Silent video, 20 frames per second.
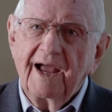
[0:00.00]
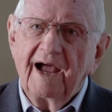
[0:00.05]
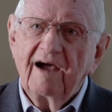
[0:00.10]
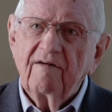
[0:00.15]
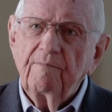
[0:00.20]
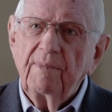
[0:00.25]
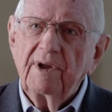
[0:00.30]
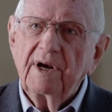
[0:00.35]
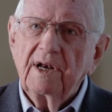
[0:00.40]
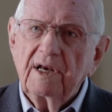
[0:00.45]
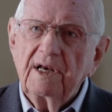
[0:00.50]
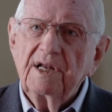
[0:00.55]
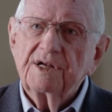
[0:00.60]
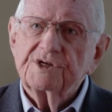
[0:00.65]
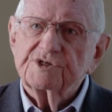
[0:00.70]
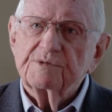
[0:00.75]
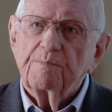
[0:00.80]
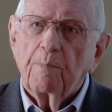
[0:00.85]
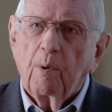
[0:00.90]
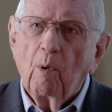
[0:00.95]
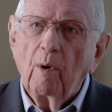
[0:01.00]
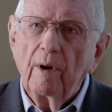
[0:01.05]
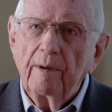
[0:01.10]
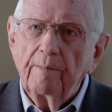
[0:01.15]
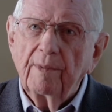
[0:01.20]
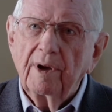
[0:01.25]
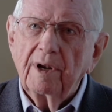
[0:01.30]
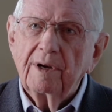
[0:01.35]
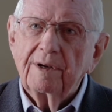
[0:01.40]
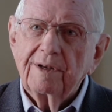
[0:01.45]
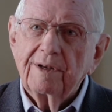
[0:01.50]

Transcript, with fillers: have been a disappointment.